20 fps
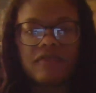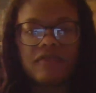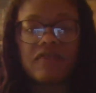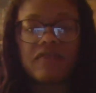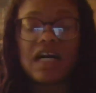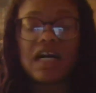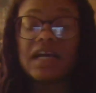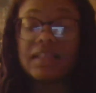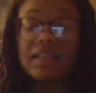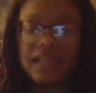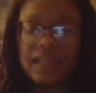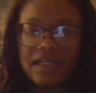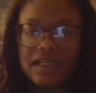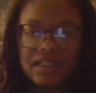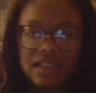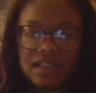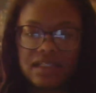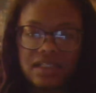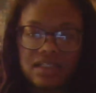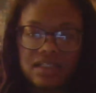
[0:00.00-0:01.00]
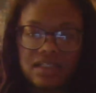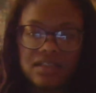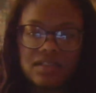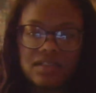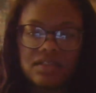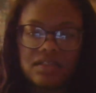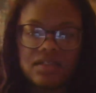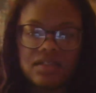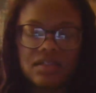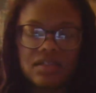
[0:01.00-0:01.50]
find that need,
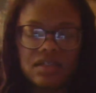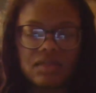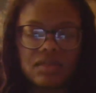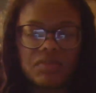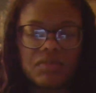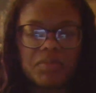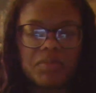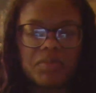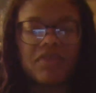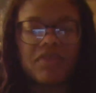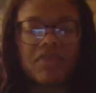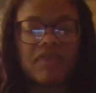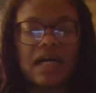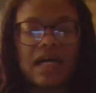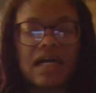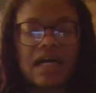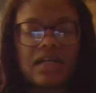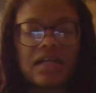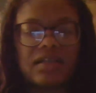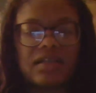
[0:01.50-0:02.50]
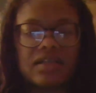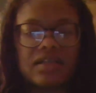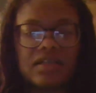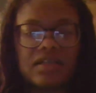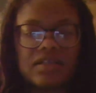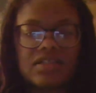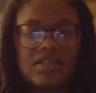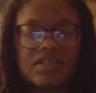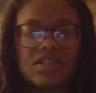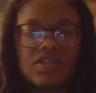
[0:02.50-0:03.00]
um, provide
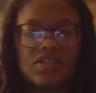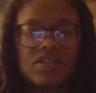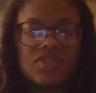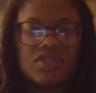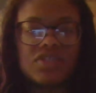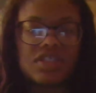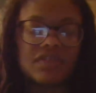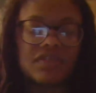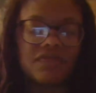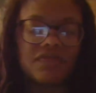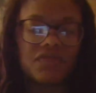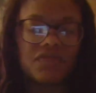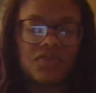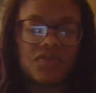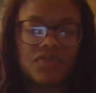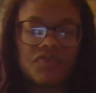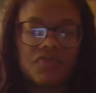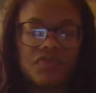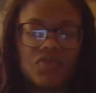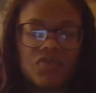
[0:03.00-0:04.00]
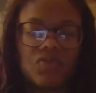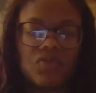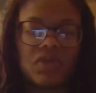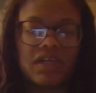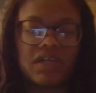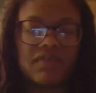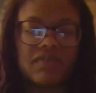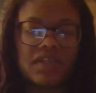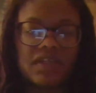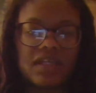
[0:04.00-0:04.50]
a, a solution for, for
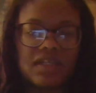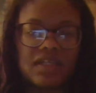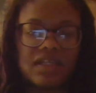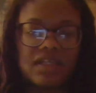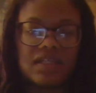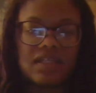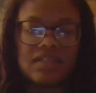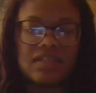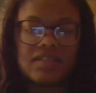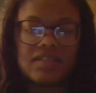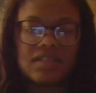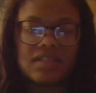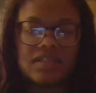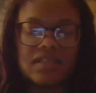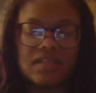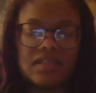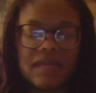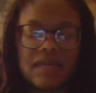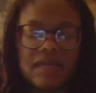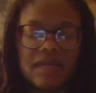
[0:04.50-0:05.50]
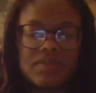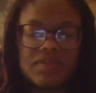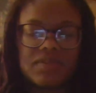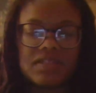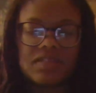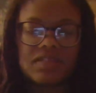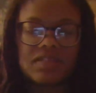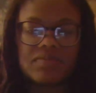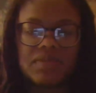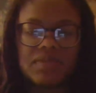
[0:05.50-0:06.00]
whatever that need to, happens
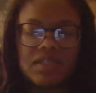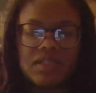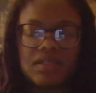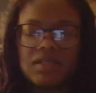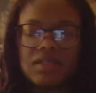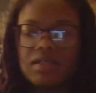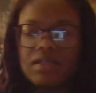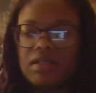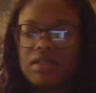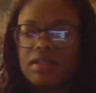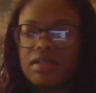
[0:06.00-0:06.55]
to be.